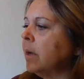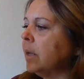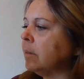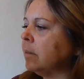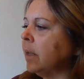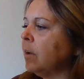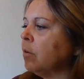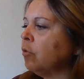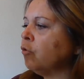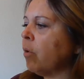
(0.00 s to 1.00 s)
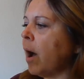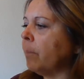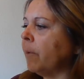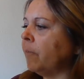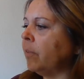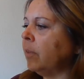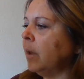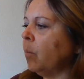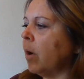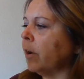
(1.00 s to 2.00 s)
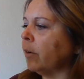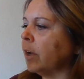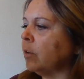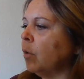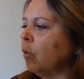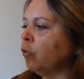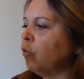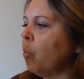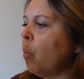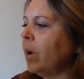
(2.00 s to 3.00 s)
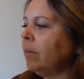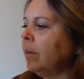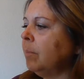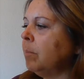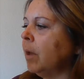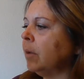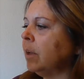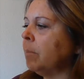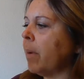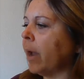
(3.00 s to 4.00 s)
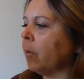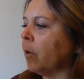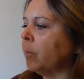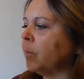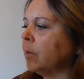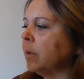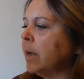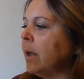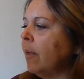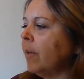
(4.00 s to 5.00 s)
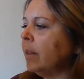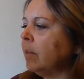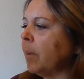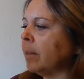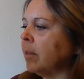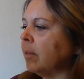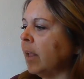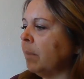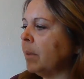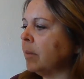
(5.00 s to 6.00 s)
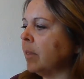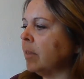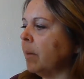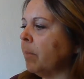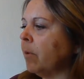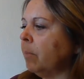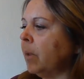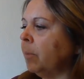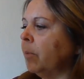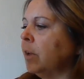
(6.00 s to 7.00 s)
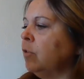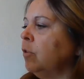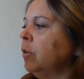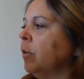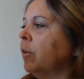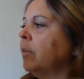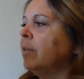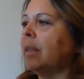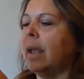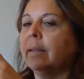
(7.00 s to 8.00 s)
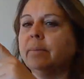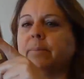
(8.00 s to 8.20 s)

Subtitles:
A single drop of seawater can hold 20 million microbes. That's about the same as the number of people in New York State.